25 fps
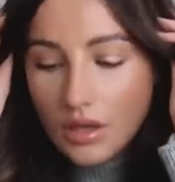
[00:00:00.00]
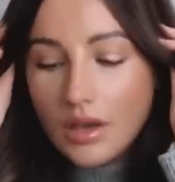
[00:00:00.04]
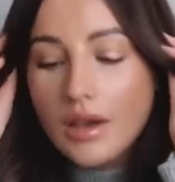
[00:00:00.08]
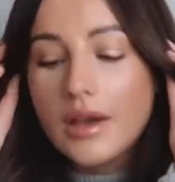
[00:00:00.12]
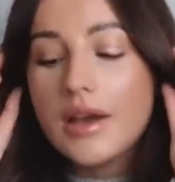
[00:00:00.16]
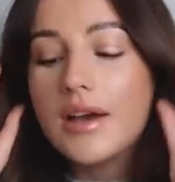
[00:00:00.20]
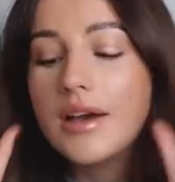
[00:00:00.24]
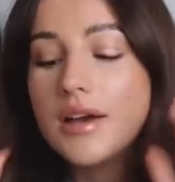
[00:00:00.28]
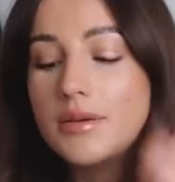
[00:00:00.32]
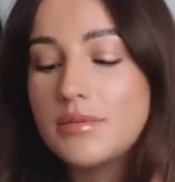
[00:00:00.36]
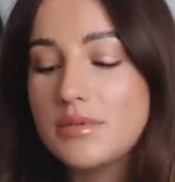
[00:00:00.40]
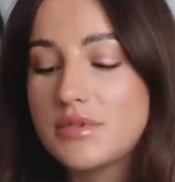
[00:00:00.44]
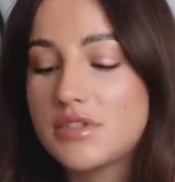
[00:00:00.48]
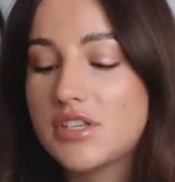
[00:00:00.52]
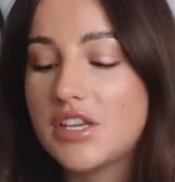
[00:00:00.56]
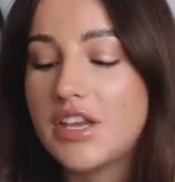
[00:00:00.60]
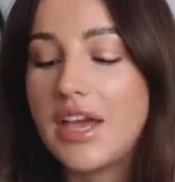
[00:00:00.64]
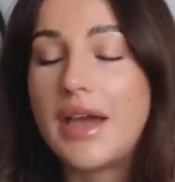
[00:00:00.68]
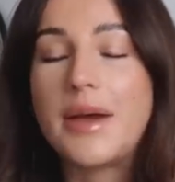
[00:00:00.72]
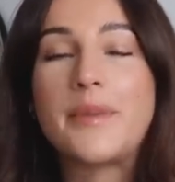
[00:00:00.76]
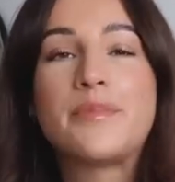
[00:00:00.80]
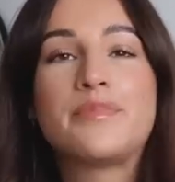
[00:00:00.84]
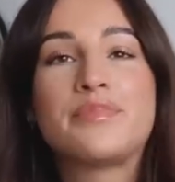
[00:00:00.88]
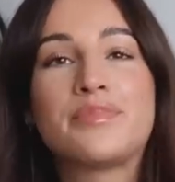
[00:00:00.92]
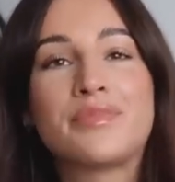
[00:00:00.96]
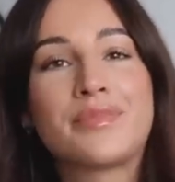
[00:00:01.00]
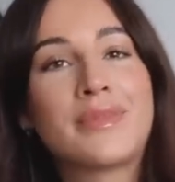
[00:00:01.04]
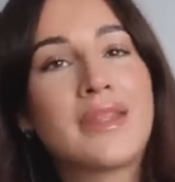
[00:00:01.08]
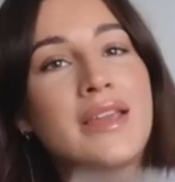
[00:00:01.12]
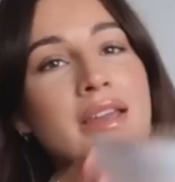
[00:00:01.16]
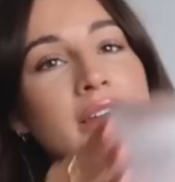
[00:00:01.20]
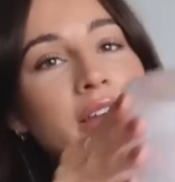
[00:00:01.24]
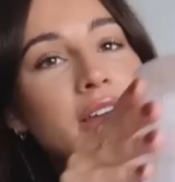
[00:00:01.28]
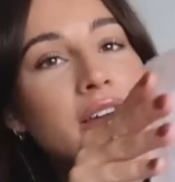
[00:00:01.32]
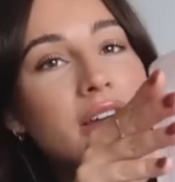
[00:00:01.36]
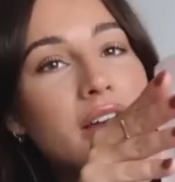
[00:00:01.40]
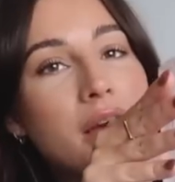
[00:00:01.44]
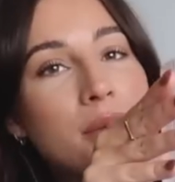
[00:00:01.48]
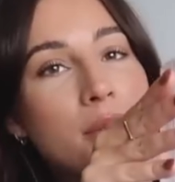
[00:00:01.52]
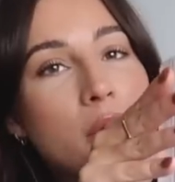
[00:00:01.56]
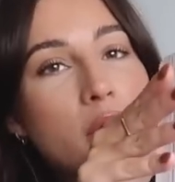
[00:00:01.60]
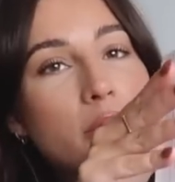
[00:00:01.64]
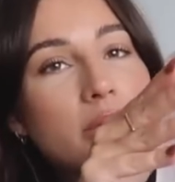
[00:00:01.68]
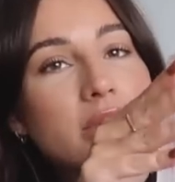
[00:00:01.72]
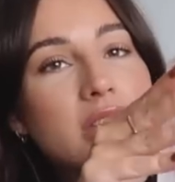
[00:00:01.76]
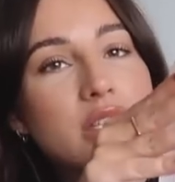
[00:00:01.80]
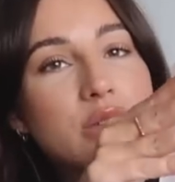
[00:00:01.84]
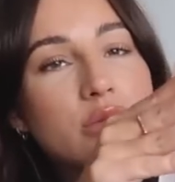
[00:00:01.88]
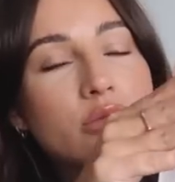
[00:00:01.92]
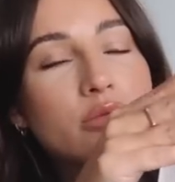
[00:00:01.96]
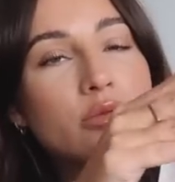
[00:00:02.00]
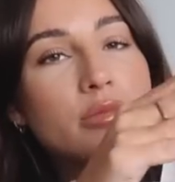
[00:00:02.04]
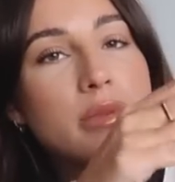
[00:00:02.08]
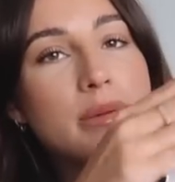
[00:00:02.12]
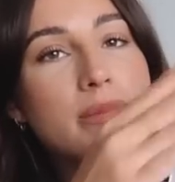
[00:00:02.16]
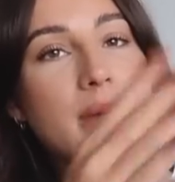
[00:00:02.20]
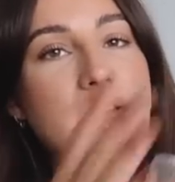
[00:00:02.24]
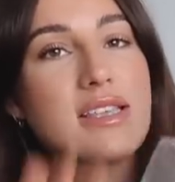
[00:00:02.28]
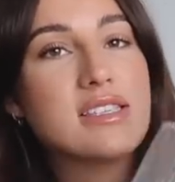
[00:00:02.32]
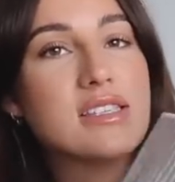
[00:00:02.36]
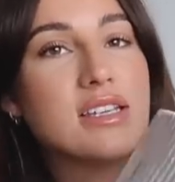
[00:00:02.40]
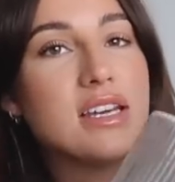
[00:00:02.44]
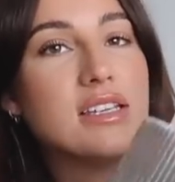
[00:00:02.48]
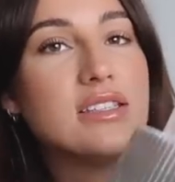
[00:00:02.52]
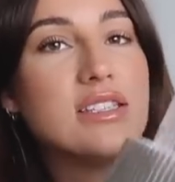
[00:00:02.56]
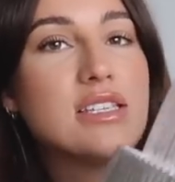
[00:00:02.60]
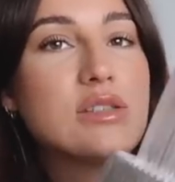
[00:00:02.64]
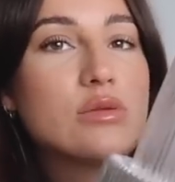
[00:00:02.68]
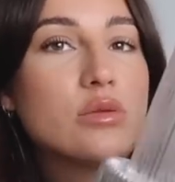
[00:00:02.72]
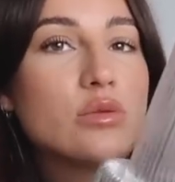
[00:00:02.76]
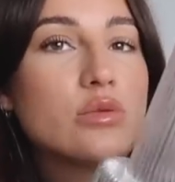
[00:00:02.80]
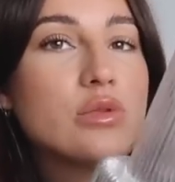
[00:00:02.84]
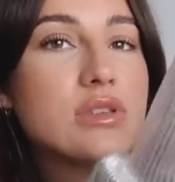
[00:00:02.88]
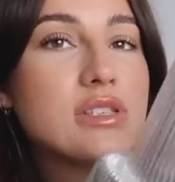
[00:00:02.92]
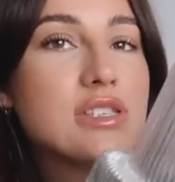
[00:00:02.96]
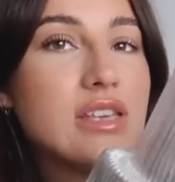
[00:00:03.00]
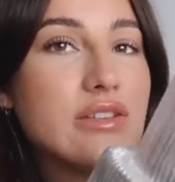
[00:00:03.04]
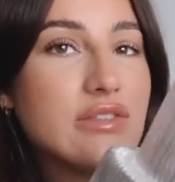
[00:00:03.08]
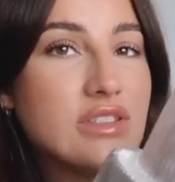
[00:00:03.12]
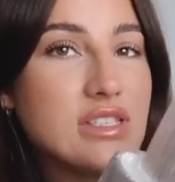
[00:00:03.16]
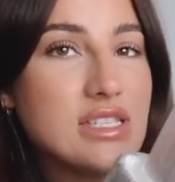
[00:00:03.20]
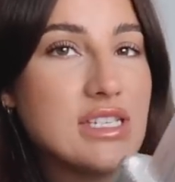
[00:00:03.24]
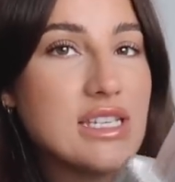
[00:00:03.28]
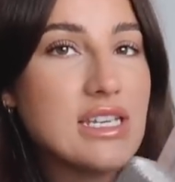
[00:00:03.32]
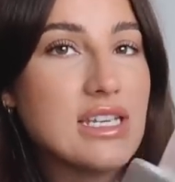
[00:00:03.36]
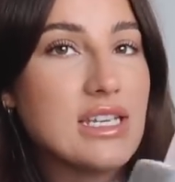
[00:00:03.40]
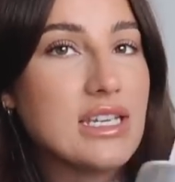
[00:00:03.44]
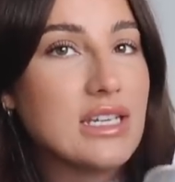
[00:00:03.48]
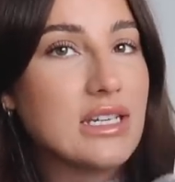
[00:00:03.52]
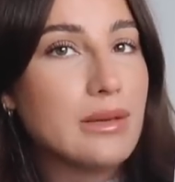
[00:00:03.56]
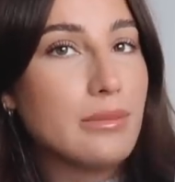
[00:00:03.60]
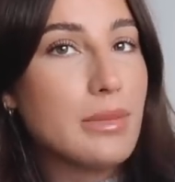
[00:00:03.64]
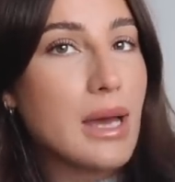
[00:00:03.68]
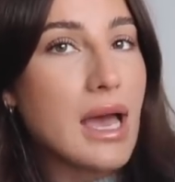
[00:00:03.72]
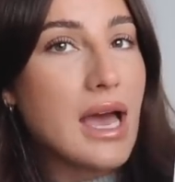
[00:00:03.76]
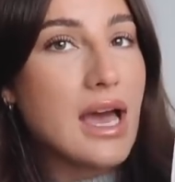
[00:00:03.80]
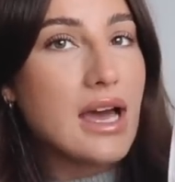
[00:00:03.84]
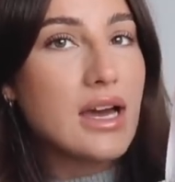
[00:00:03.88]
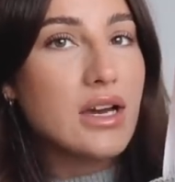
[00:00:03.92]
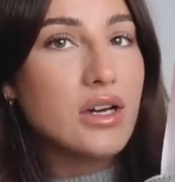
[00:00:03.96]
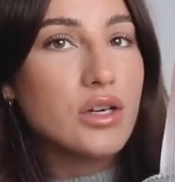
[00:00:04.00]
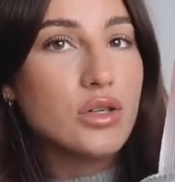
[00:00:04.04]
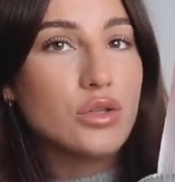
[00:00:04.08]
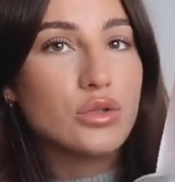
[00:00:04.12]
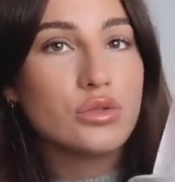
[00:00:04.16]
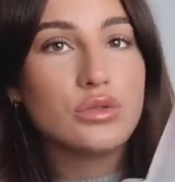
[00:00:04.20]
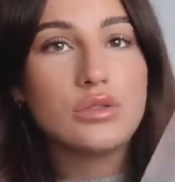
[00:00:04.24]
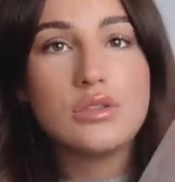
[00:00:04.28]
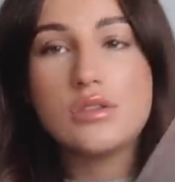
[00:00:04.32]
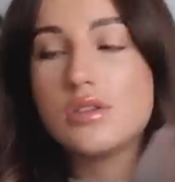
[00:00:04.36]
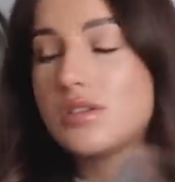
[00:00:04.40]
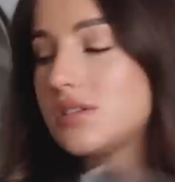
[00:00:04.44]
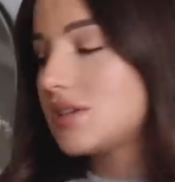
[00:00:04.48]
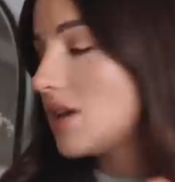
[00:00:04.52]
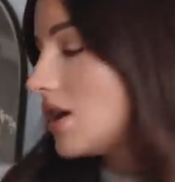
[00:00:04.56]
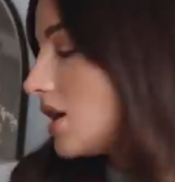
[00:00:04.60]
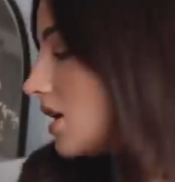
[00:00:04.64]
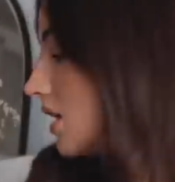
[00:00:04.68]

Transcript: Um, so yeah, I'm hoping this one will be better. And this one was 17 pounds.